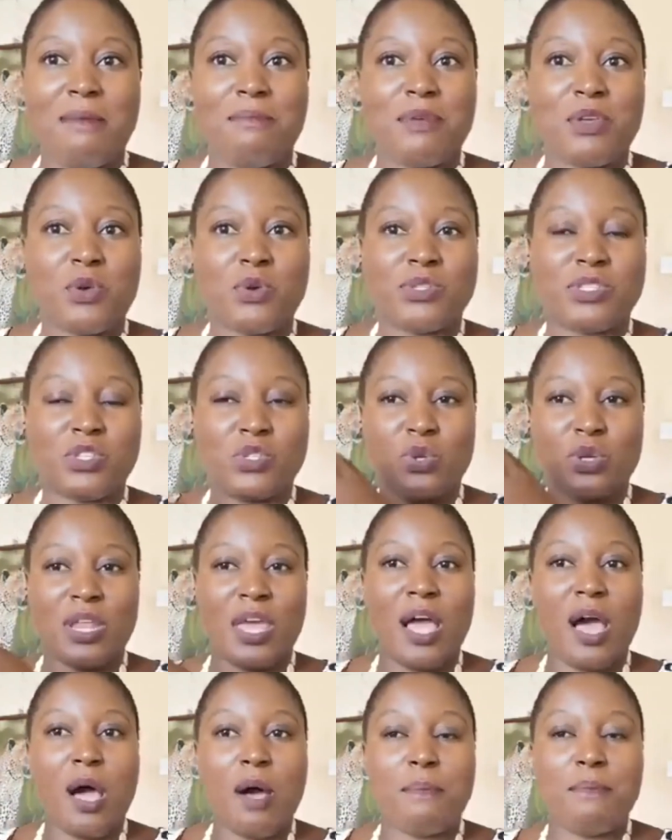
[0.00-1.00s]
because it's
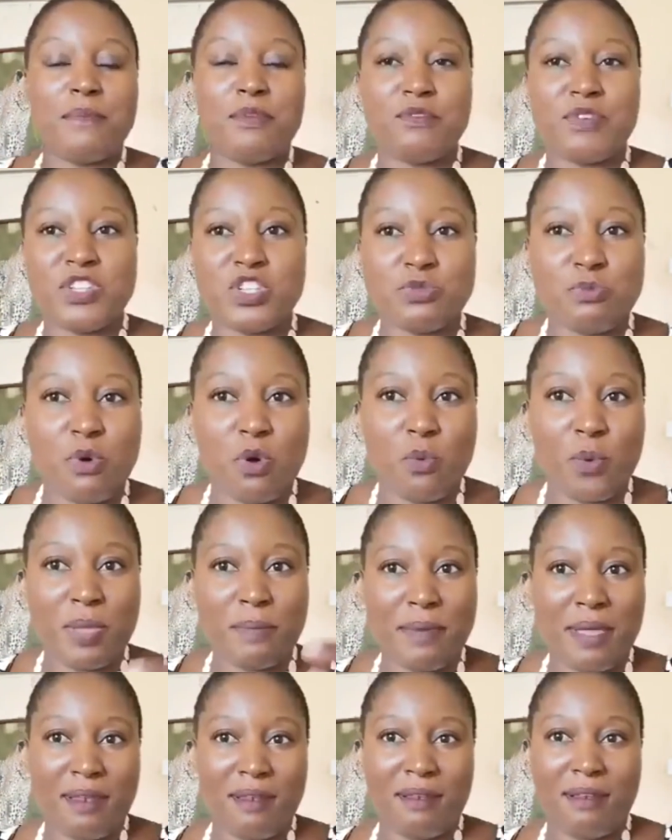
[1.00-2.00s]
going to help me reach more
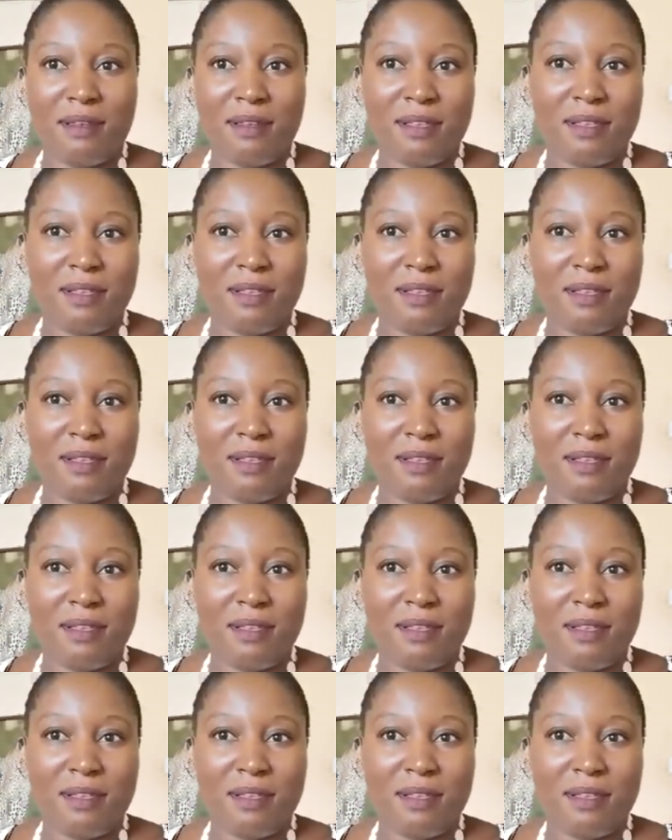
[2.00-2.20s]
women.